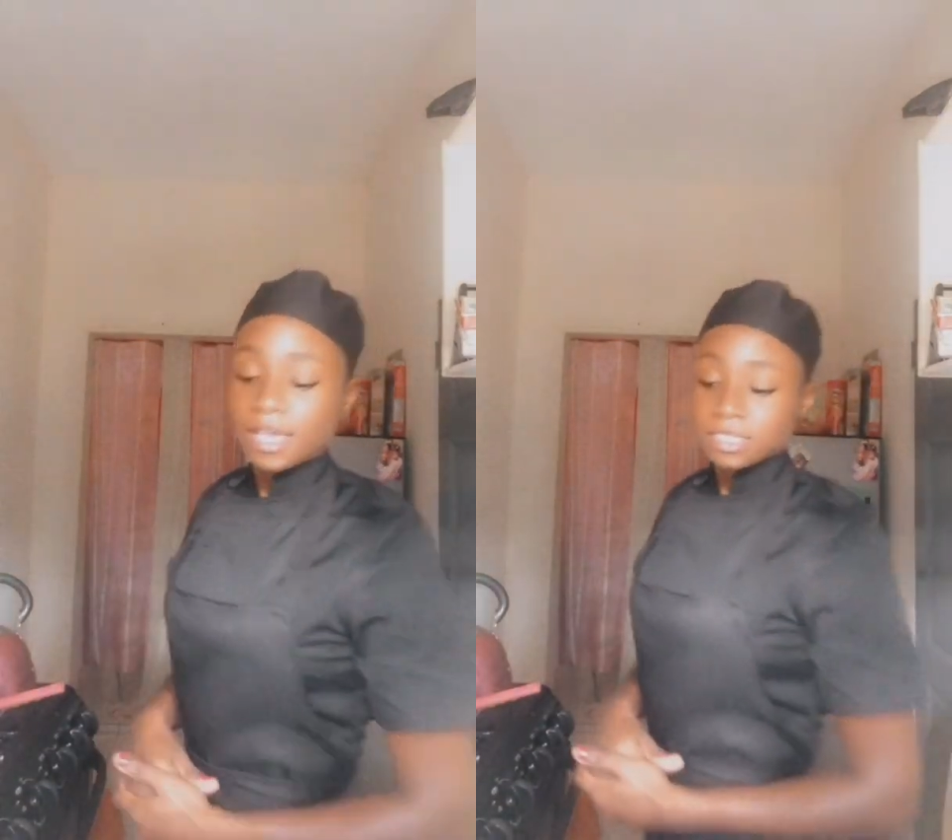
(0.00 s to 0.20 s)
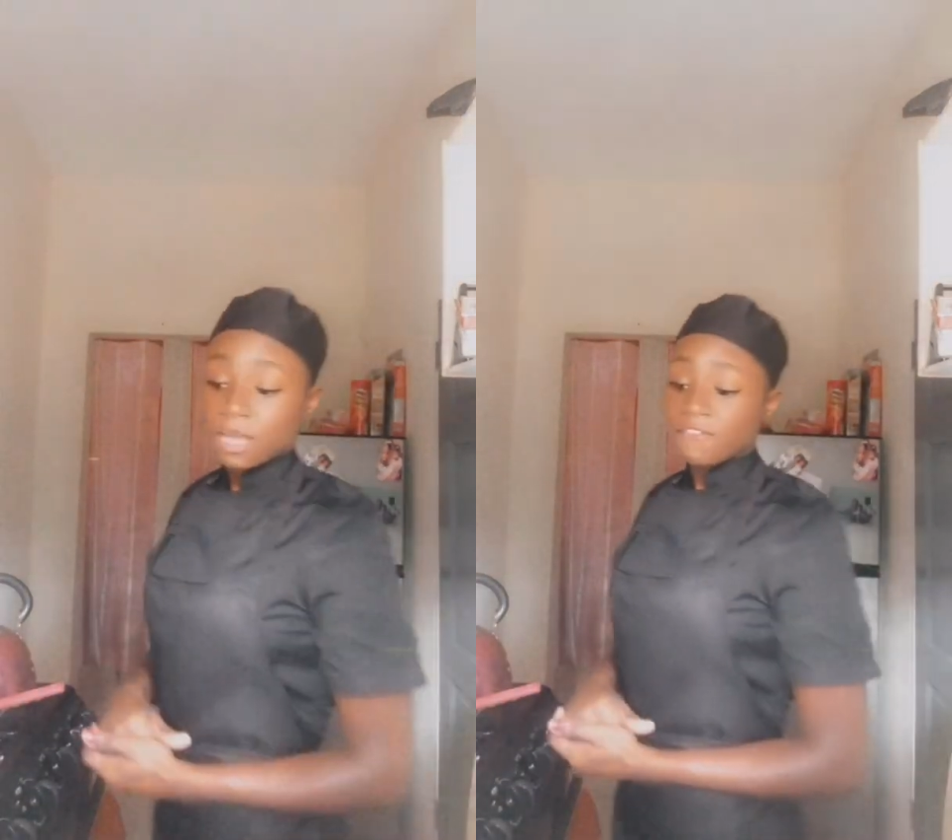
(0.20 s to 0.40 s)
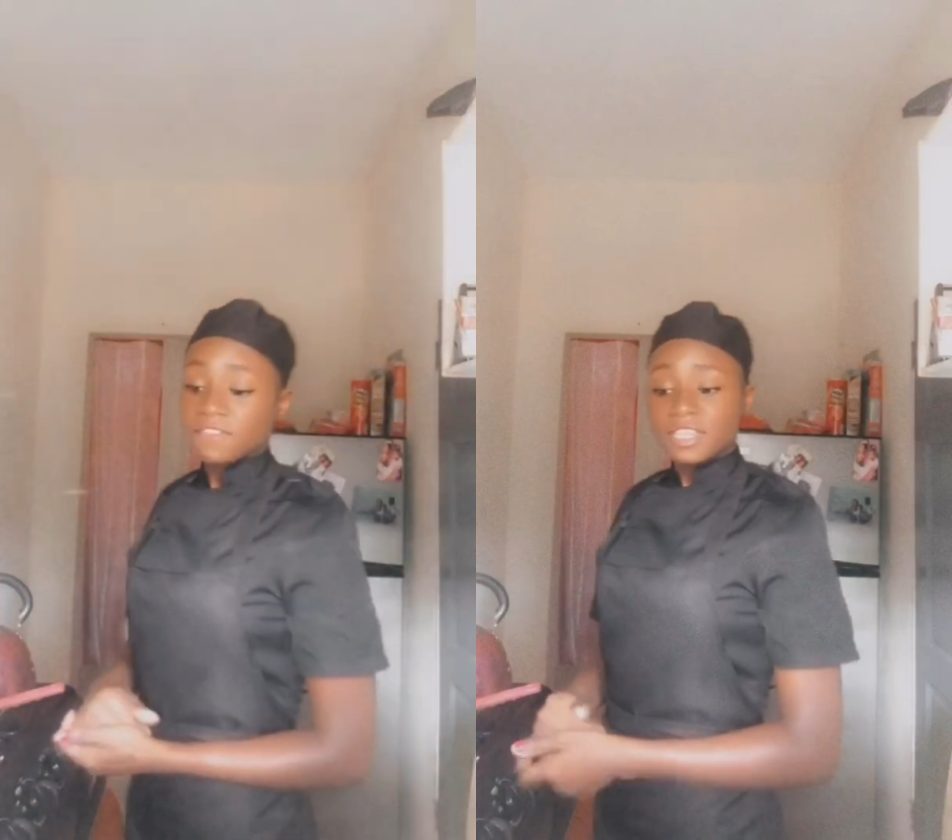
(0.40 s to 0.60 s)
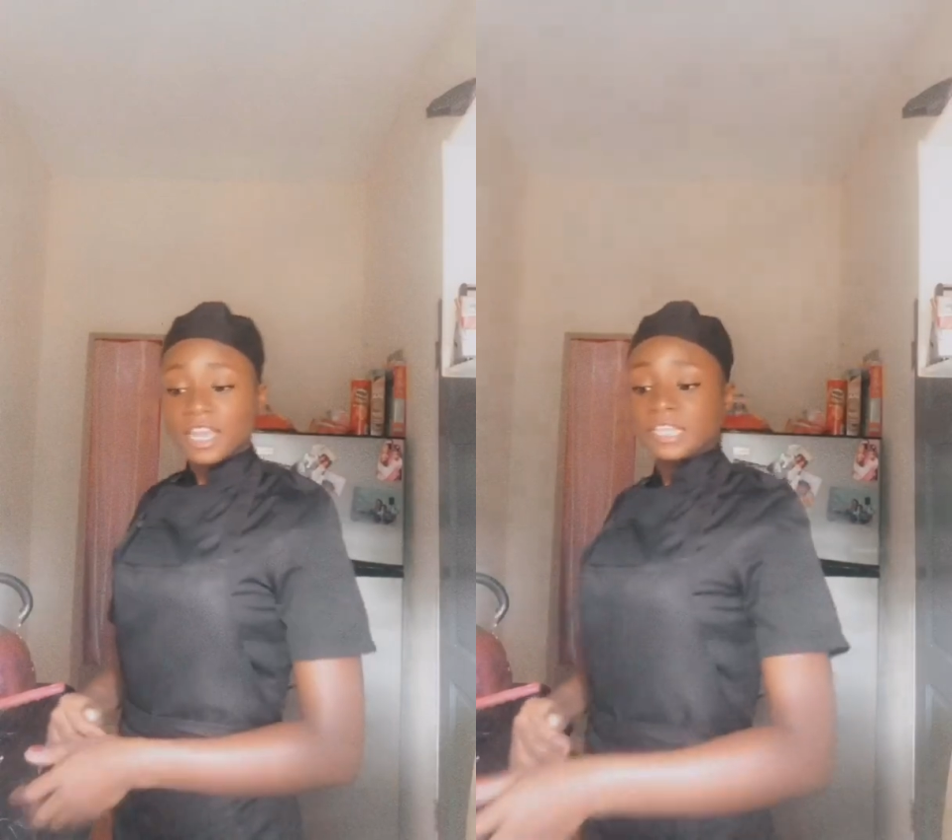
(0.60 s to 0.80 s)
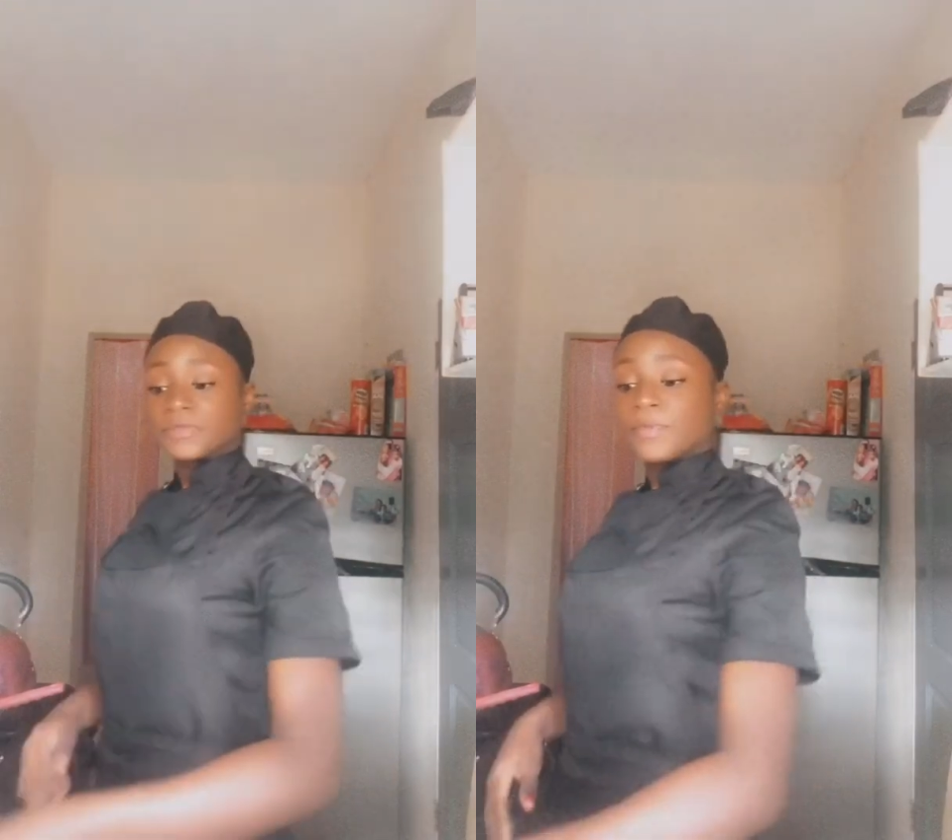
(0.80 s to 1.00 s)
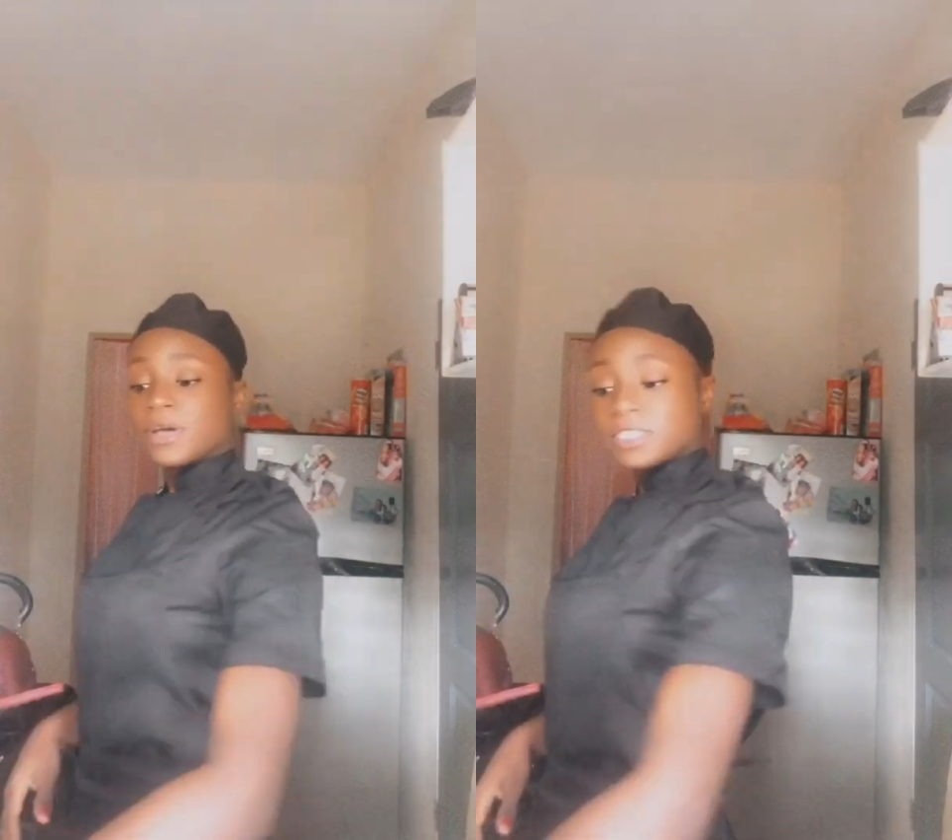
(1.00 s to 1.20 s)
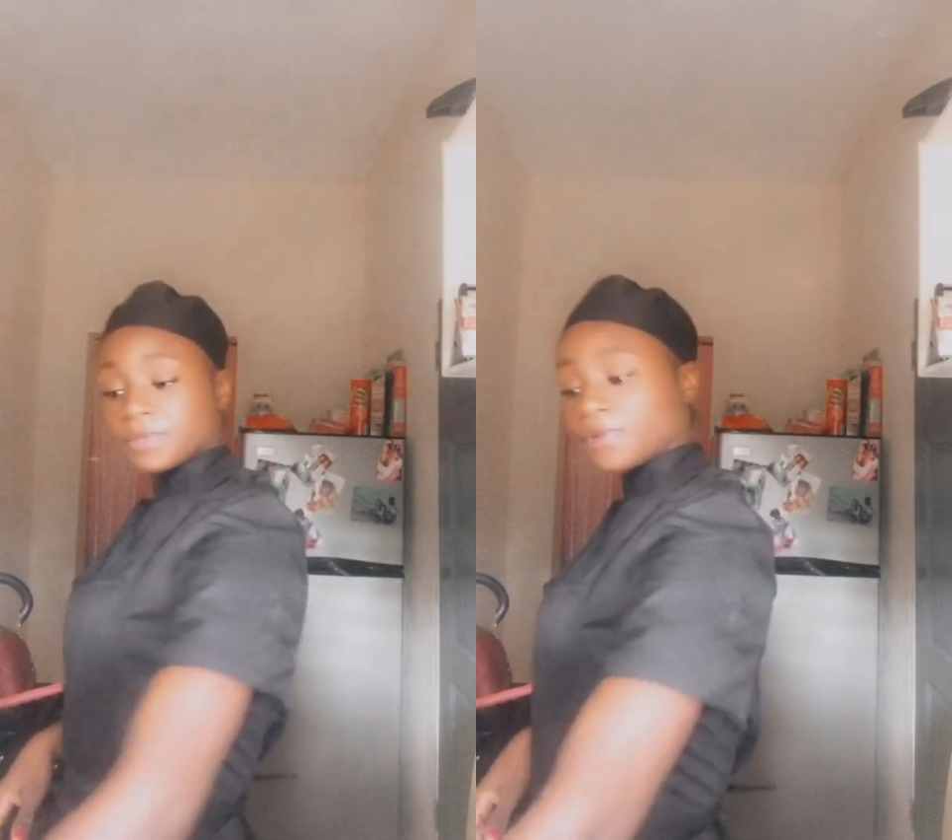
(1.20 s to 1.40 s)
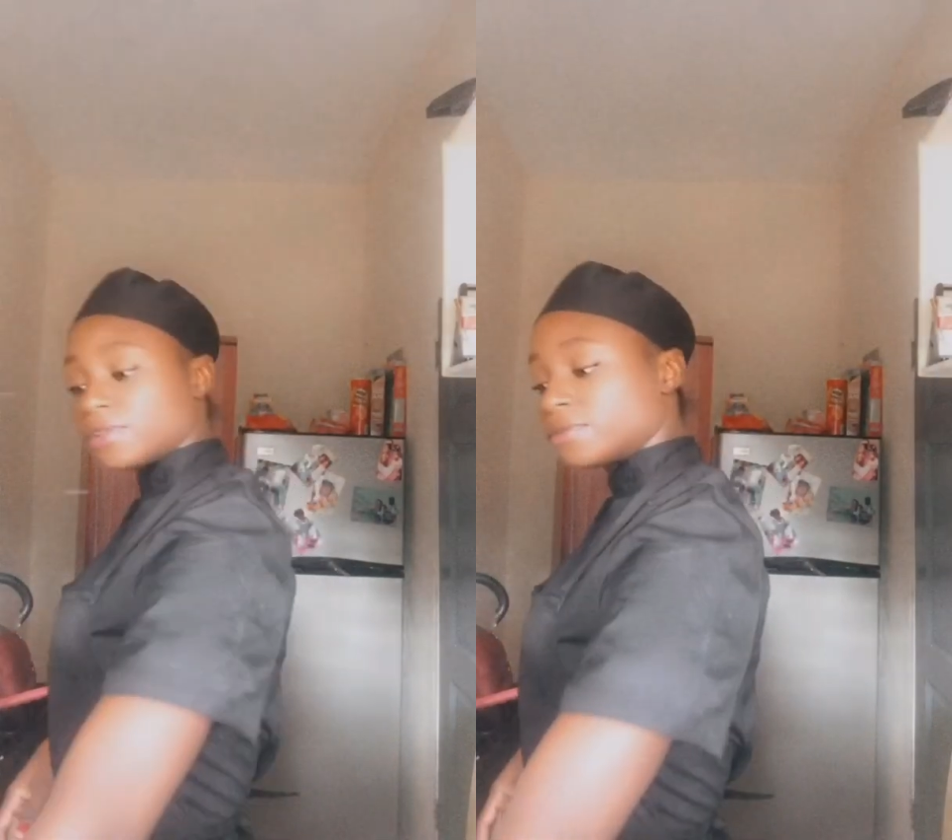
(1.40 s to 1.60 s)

often as possible.